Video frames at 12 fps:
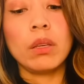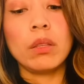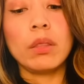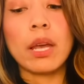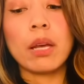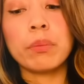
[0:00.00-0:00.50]

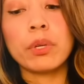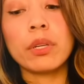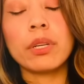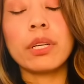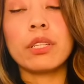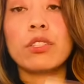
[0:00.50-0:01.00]
The
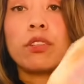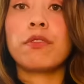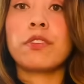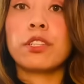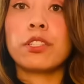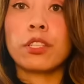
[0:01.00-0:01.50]
Emperor is your
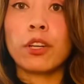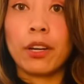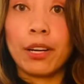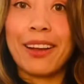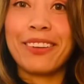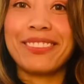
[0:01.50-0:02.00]
first
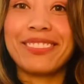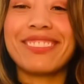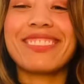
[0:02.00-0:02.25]
card out.